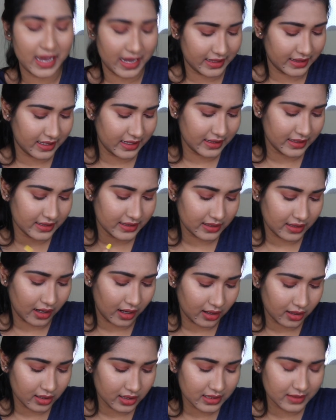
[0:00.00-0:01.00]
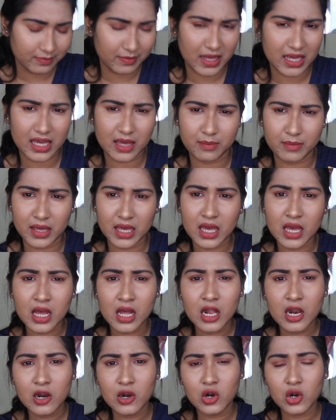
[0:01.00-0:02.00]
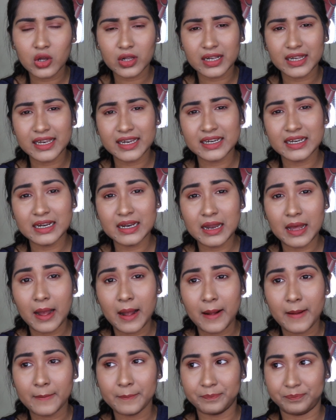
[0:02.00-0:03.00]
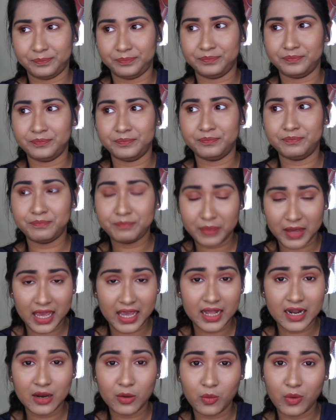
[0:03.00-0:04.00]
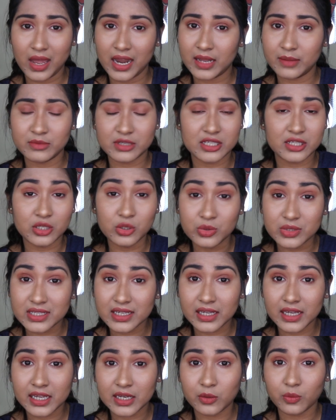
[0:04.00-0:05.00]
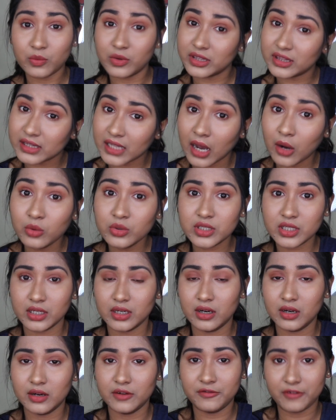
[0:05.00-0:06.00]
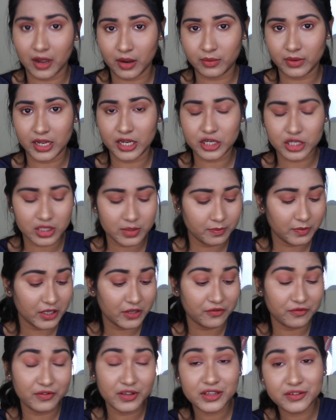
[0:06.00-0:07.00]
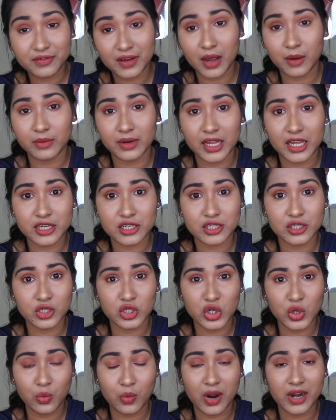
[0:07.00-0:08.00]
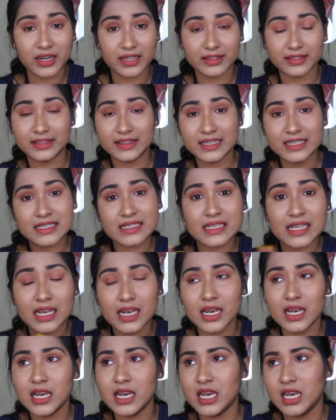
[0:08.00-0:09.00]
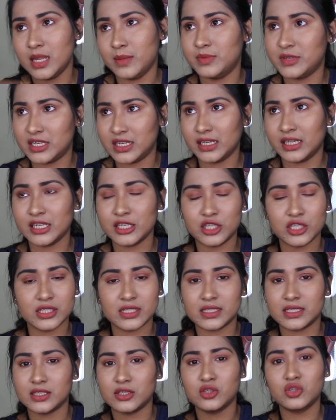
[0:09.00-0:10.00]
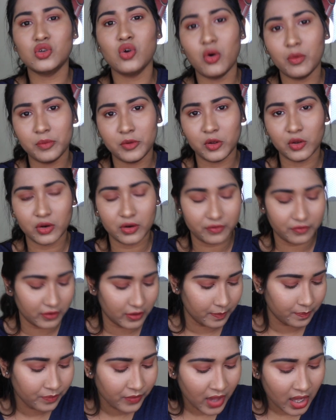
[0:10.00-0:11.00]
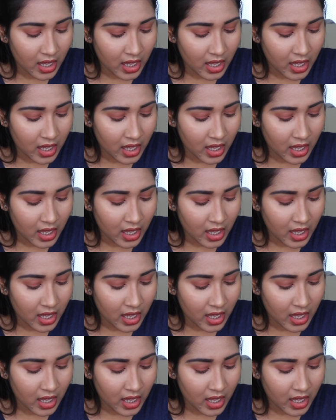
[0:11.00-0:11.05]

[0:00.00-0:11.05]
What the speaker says: I think this color is making me look a little pale when I'm just using it without foundation, but with foundation, you know what, this lipstick is just so beautiful.